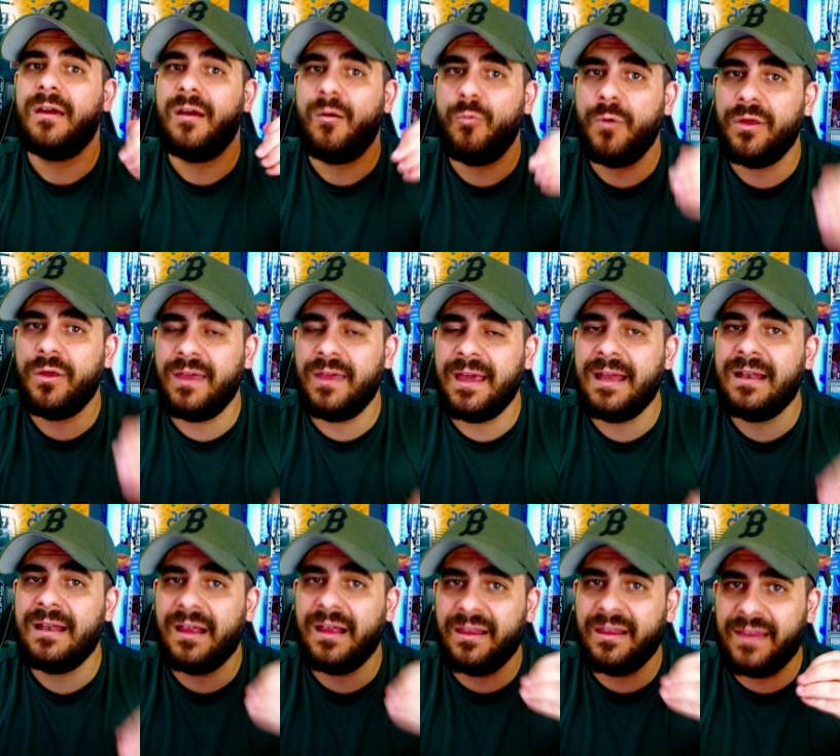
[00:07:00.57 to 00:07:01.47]

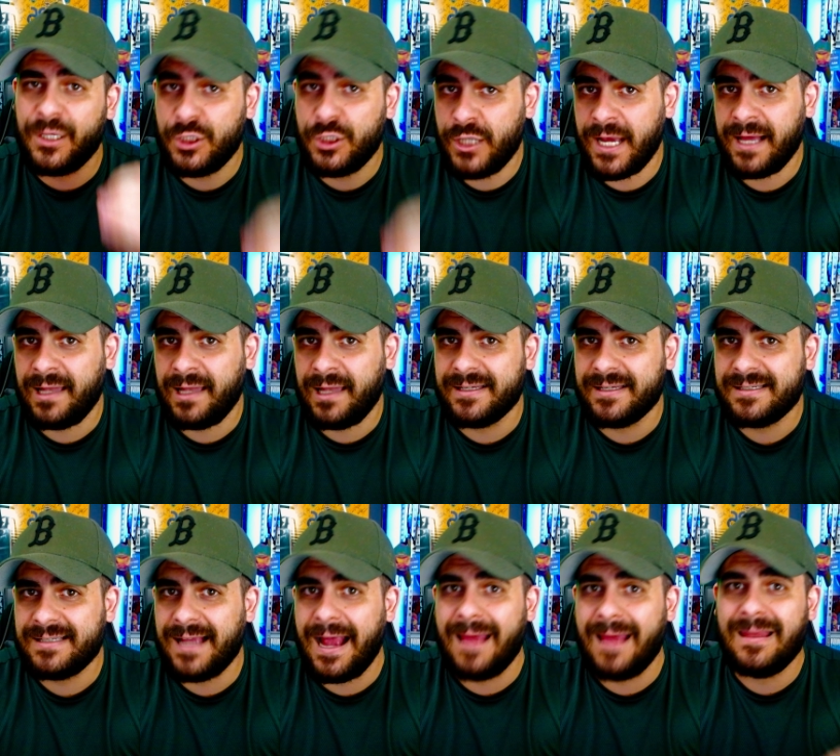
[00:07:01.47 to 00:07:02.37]
within their
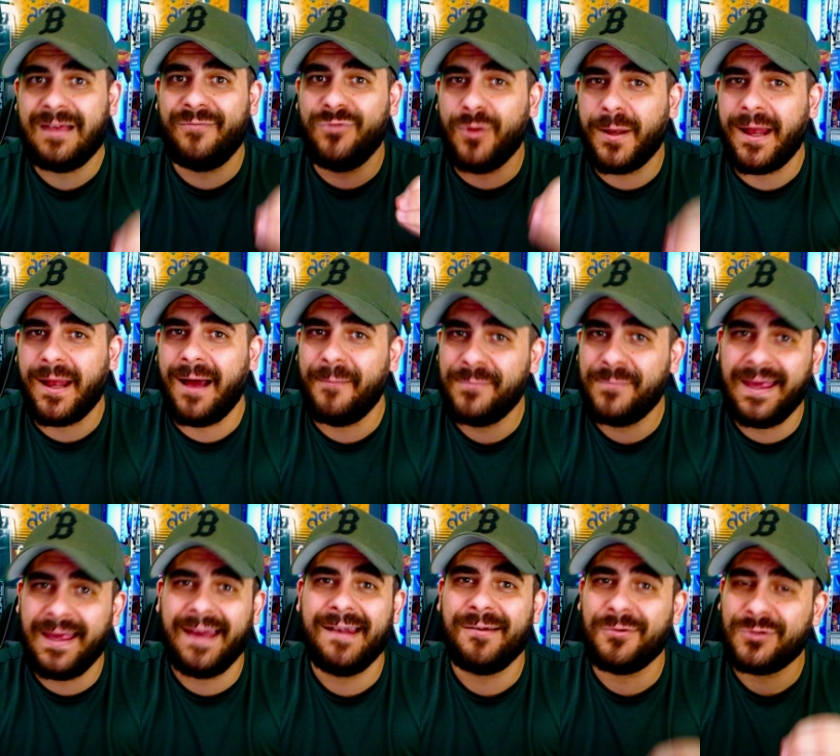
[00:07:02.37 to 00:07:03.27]
checklist, and they've not
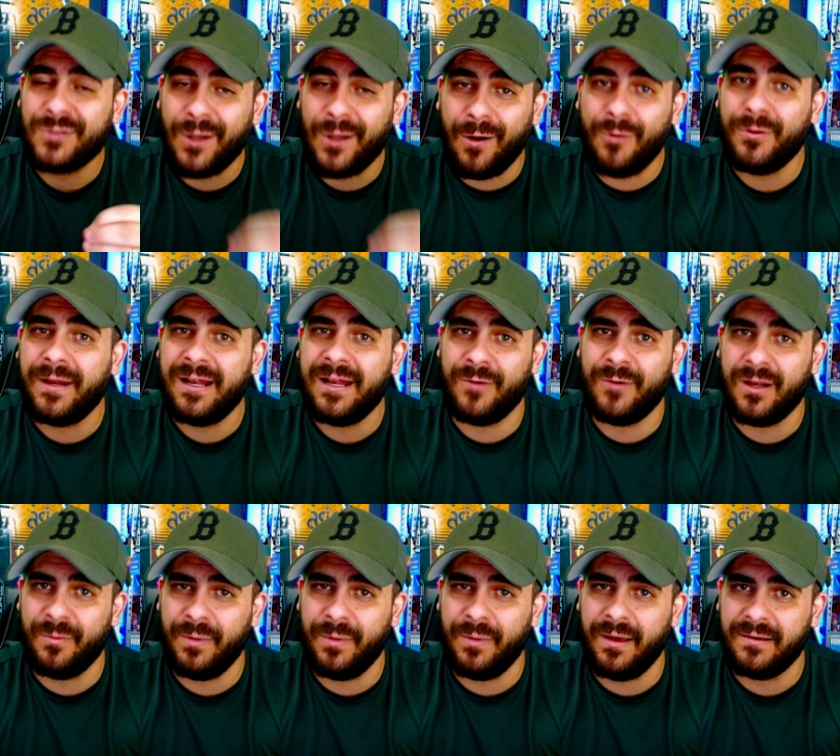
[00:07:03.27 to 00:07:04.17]
updated or told anyone
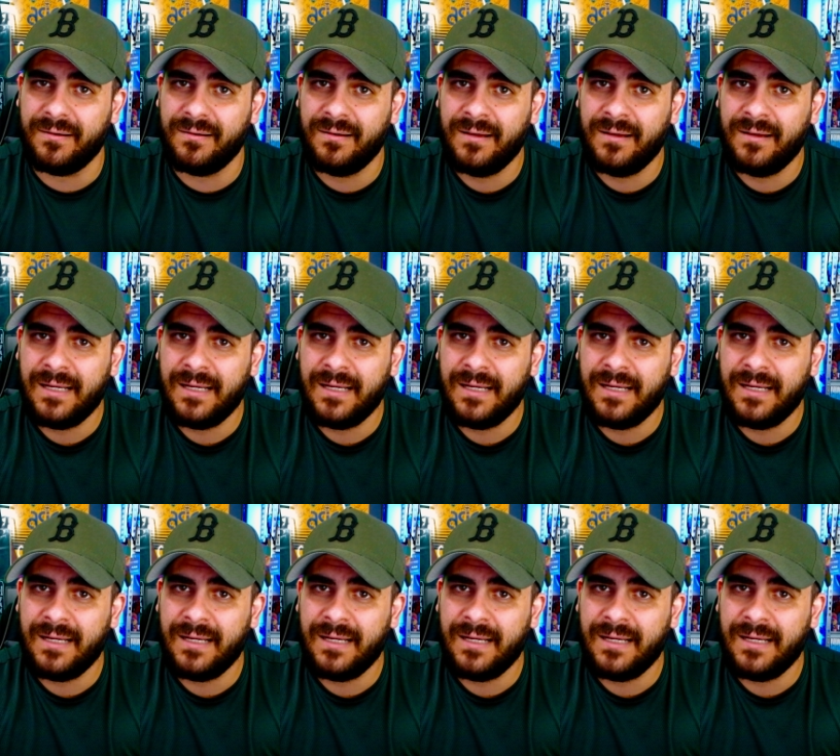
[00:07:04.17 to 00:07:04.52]
about it.